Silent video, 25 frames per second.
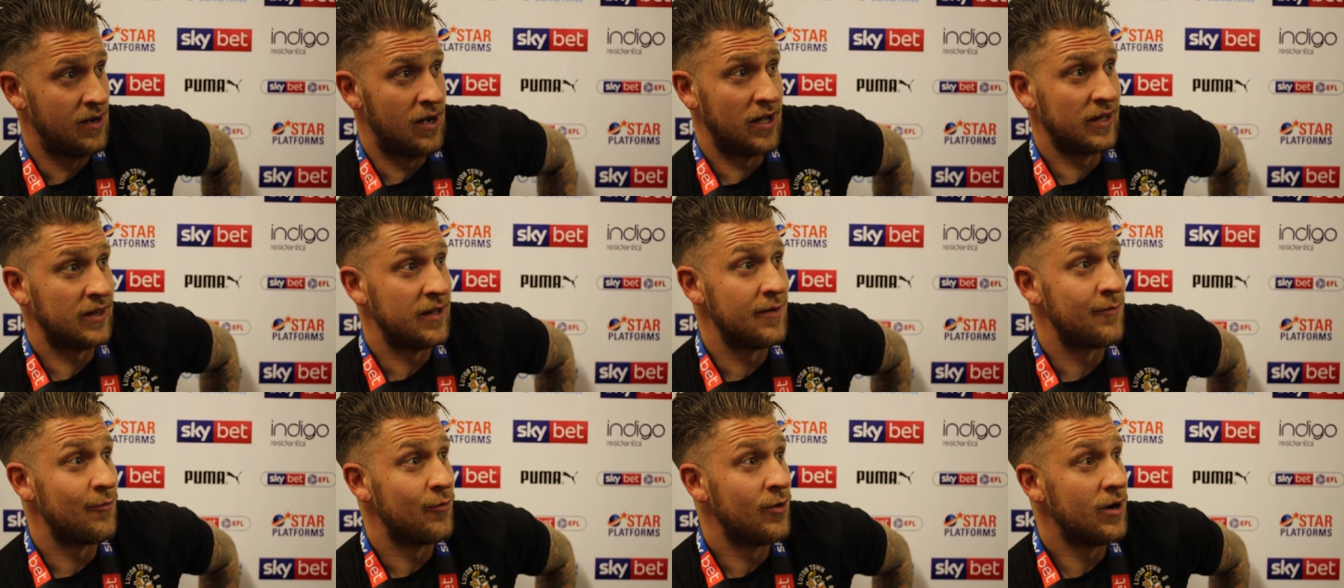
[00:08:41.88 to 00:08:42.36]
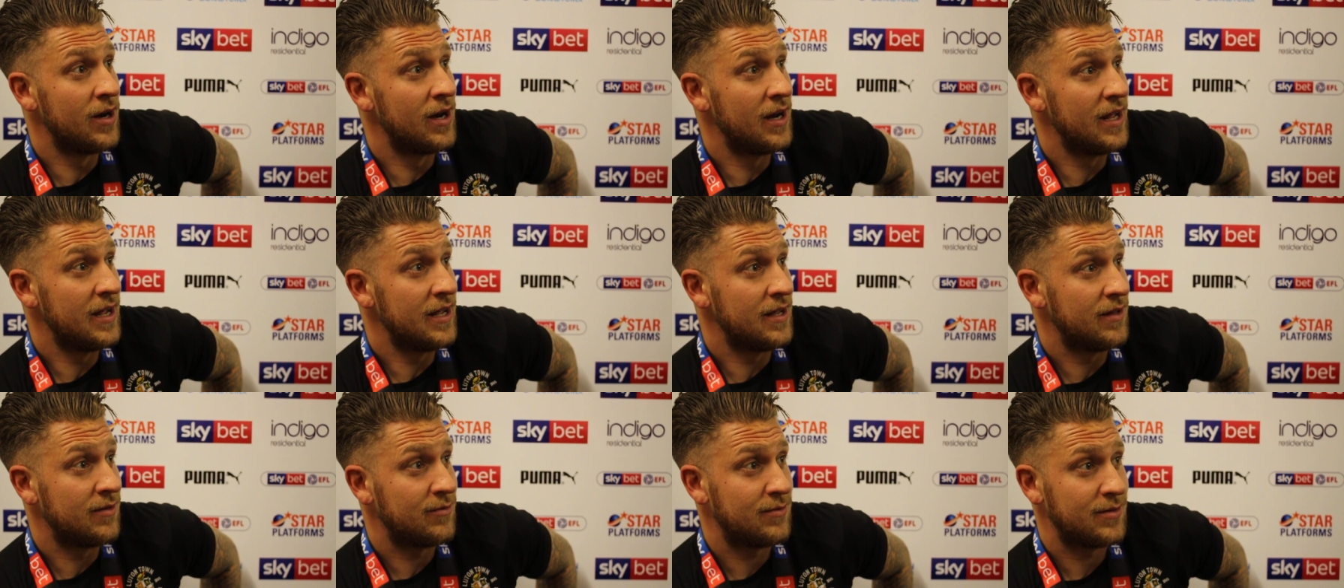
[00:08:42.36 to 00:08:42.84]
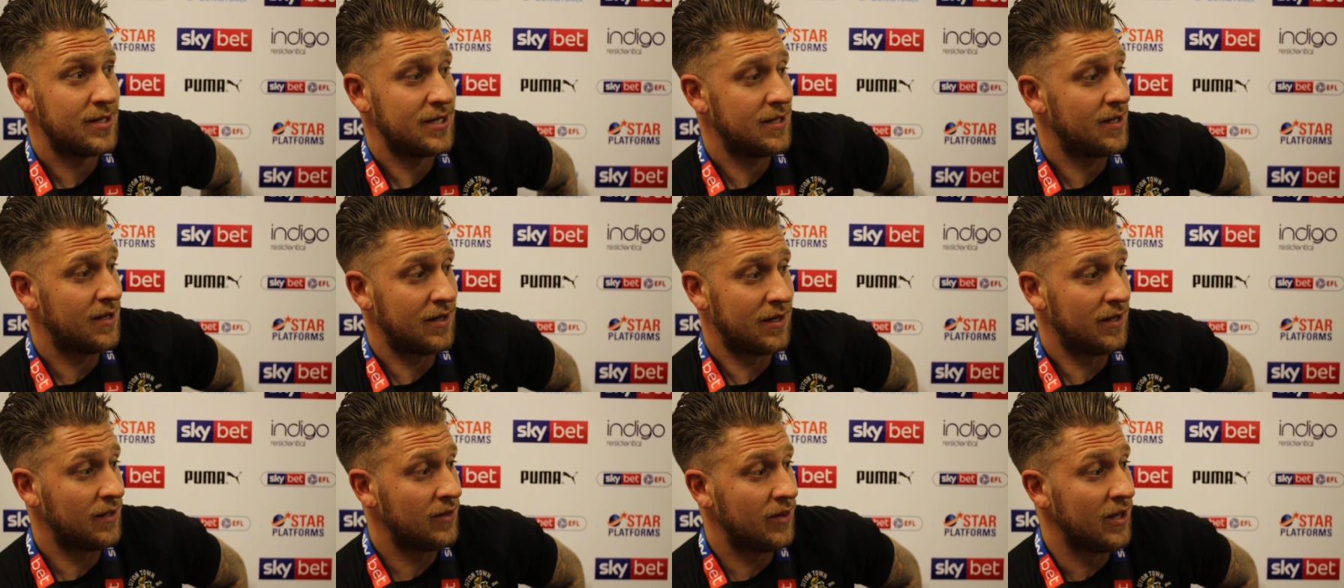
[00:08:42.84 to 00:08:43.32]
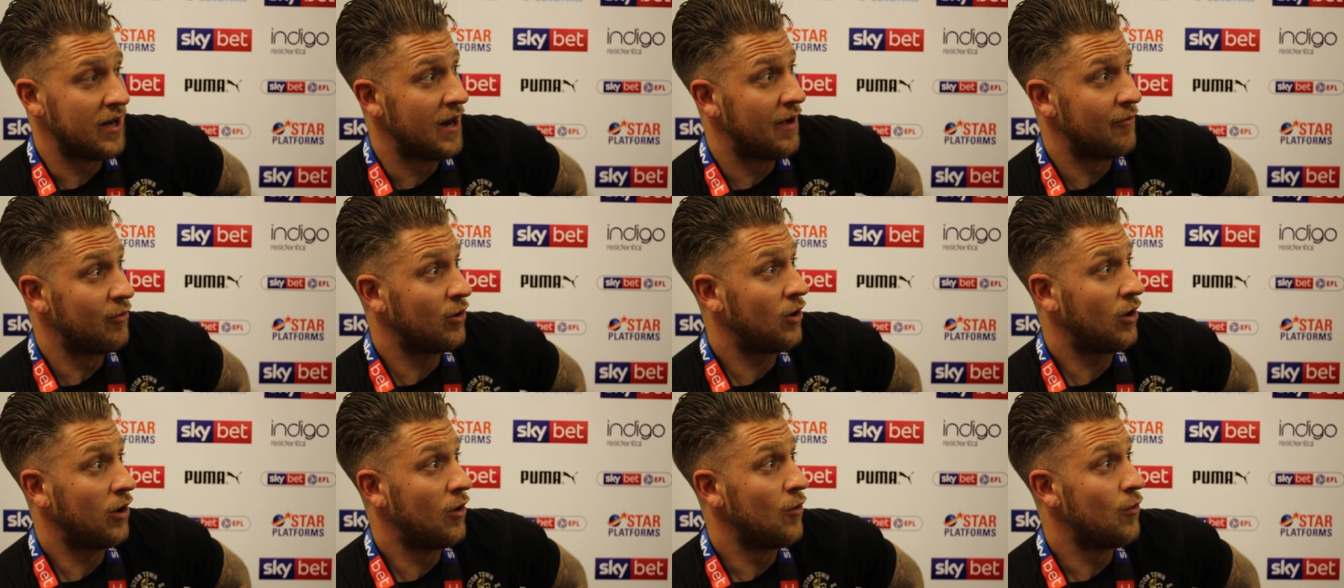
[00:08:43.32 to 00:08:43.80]
I didn't really, I didn't have
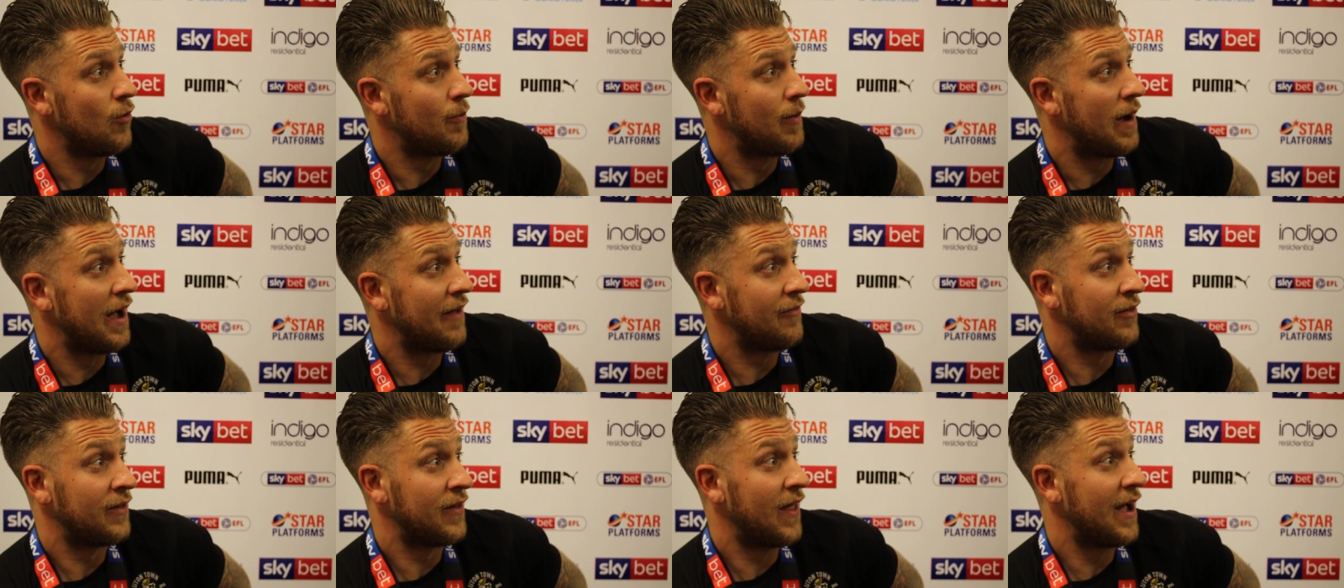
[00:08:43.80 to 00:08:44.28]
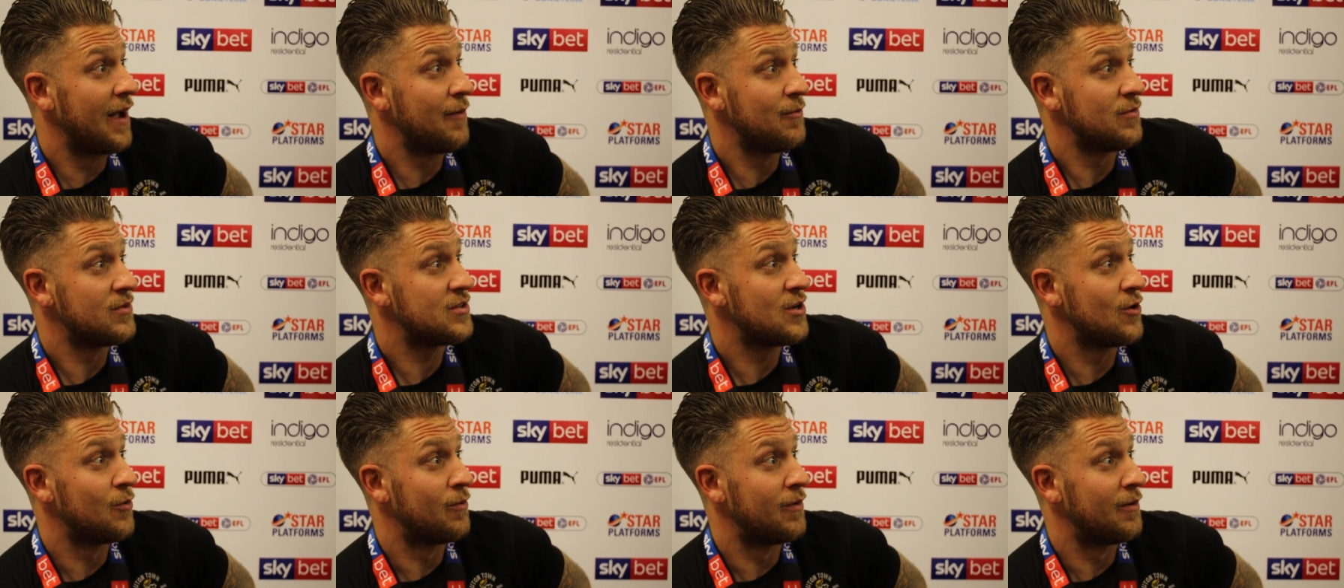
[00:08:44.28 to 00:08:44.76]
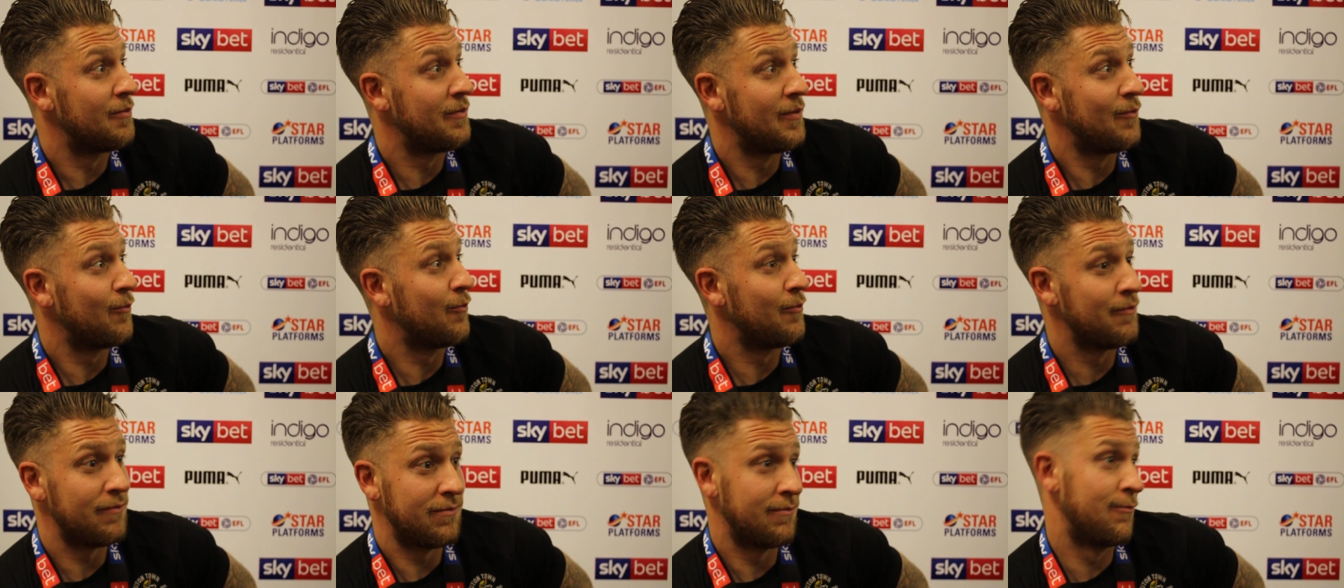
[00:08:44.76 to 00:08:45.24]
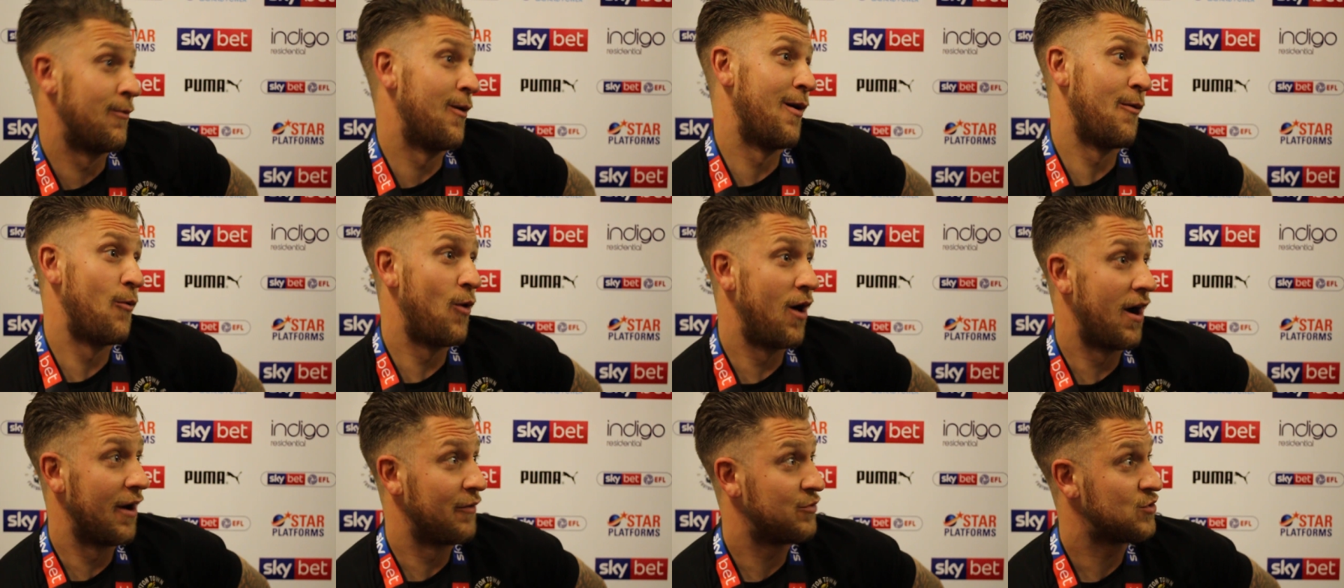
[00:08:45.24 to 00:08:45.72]
a clue about the name until my
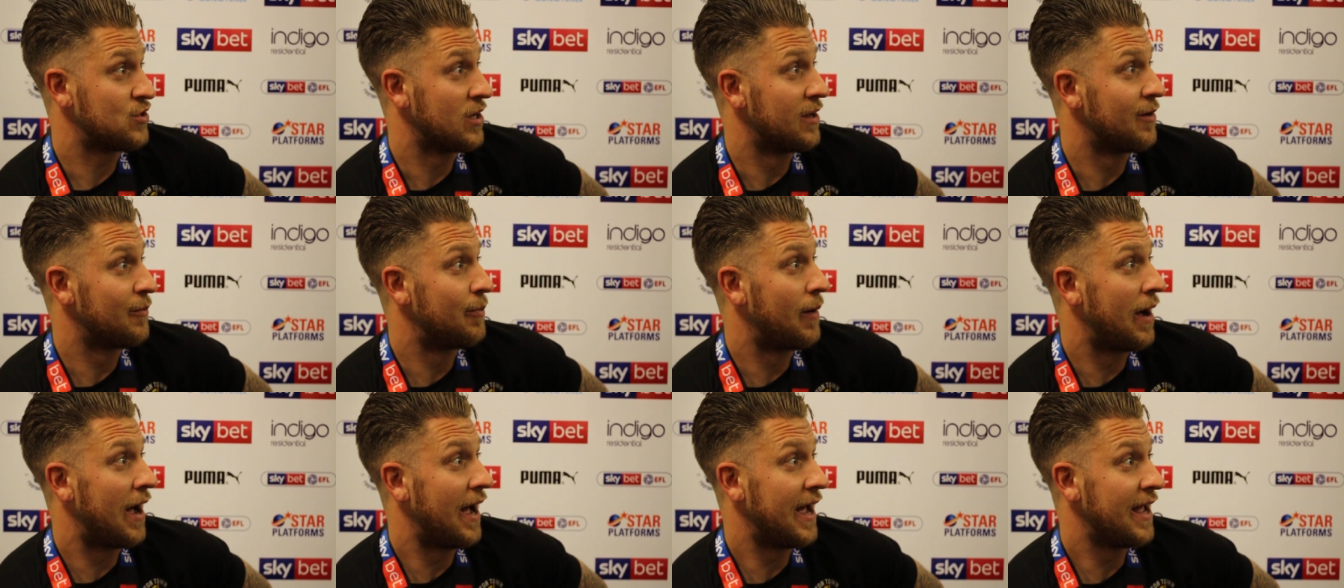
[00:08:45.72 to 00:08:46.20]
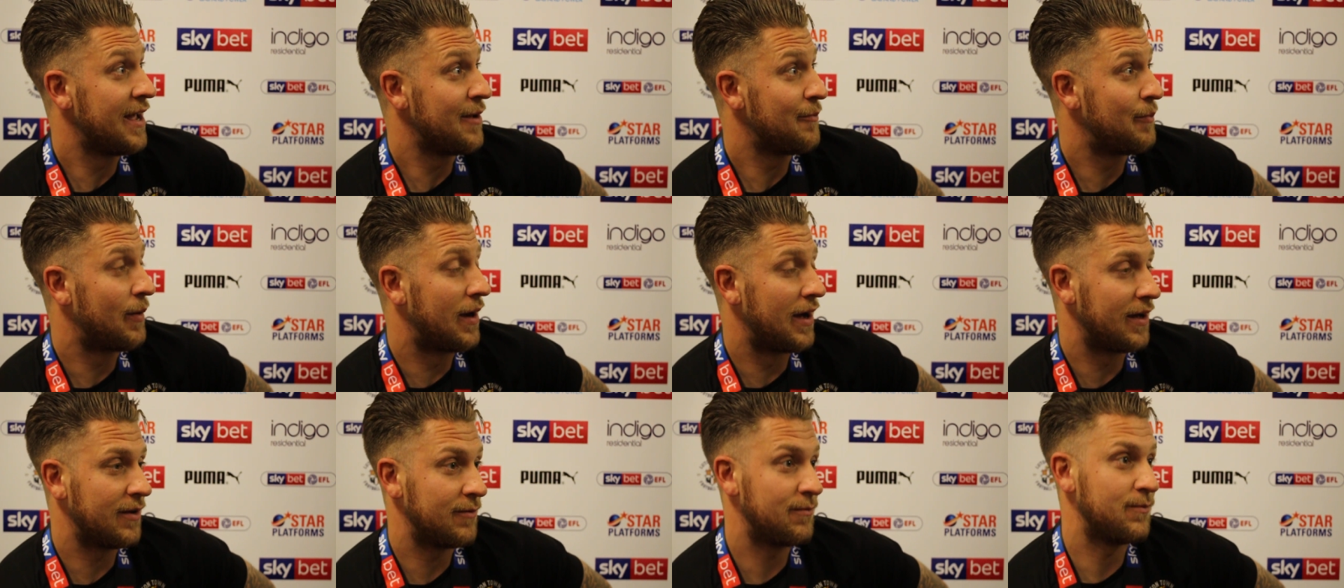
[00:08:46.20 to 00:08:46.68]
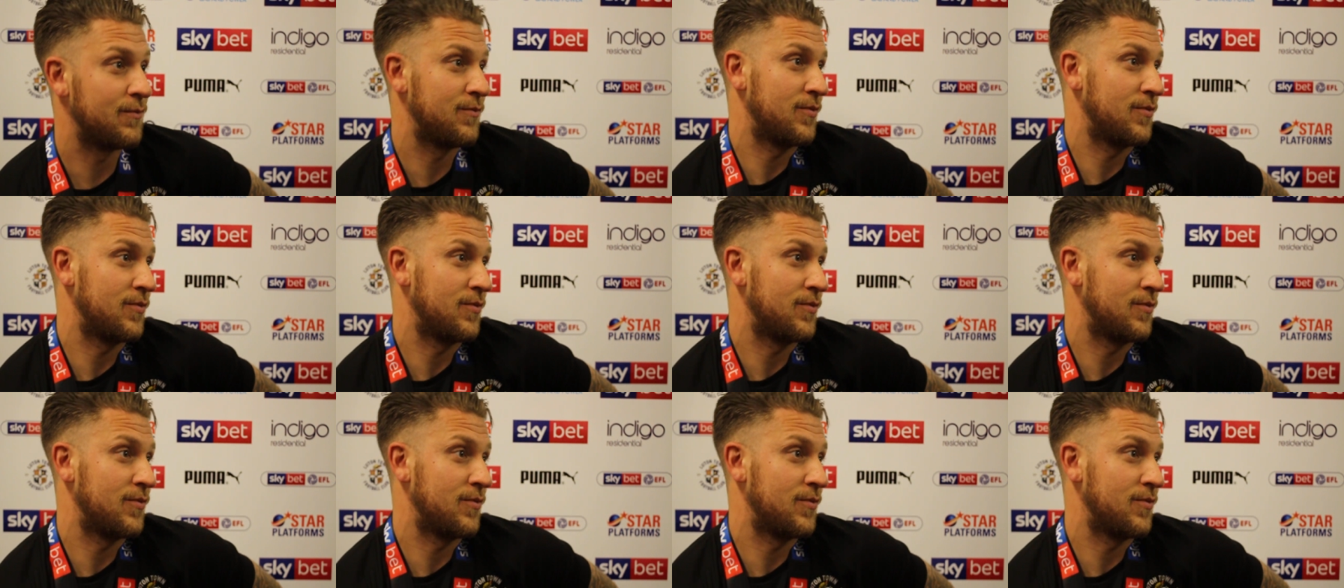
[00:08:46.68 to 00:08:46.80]
wife said about it, but